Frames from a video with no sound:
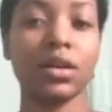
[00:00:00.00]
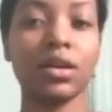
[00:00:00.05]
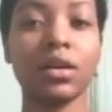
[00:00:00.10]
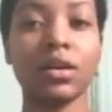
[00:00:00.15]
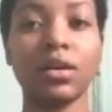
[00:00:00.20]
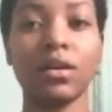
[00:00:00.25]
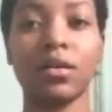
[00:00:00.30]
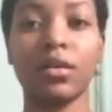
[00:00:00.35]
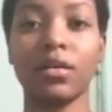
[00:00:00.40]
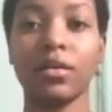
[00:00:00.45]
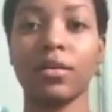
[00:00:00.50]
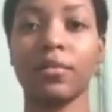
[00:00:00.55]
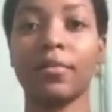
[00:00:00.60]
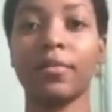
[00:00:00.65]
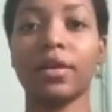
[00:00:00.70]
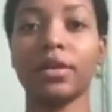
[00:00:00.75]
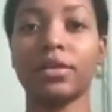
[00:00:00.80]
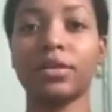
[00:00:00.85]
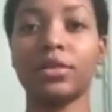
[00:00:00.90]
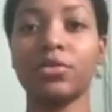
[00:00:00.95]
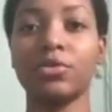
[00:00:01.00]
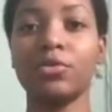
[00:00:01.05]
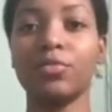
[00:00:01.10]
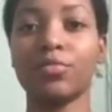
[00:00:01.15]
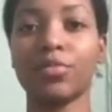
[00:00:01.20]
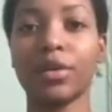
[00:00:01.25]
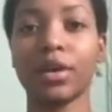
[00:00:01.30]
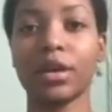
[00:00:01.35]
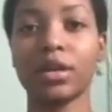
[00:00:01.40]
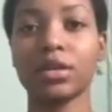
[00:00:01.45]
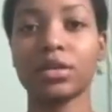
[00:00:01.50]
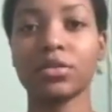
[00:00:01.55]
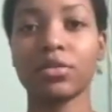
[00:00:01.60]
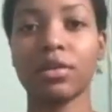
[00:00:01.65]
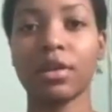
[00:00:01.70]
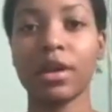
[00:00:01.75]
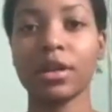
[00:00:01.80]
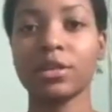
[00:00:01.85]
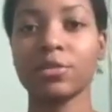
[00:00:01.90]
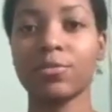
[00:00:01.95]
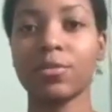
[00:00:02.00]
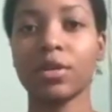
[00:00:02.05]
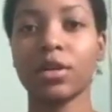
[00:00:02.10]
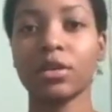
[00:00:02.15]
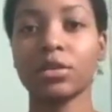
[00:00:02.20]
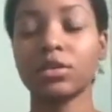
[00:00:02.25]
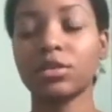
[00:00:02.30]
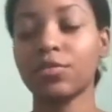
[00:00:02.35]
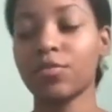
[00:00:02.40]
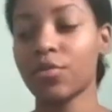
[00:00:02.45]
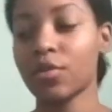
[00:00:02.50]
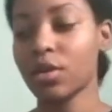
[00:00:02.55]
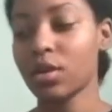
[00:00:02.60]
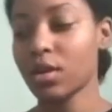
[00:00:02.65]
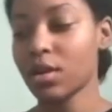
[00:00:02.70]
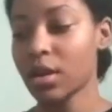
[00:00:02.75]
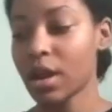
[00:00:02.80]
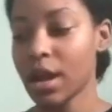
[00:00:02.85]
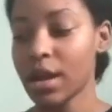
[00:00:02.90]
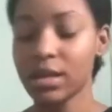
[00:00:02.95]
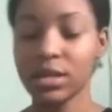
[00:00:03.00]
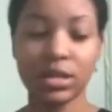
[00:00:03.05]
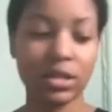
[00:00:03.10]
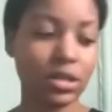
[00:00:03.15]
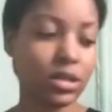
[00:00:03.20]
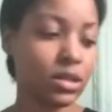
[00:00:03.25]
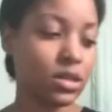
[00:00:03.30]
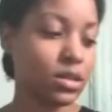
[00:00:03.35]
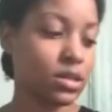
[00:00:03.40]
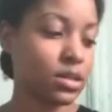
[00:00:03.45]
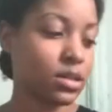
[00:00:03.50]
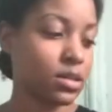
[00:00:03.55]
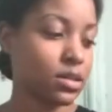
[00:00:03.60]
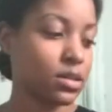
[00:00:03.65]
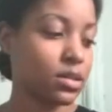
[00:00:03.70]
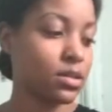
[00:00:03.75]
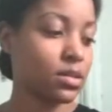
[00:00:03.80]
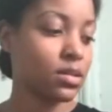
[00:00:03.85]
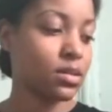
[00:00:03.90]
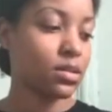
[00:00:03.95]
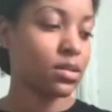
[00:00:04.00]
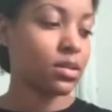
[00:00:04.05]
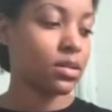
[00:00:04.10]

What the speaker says: a toothbrush or edge brush for your edges.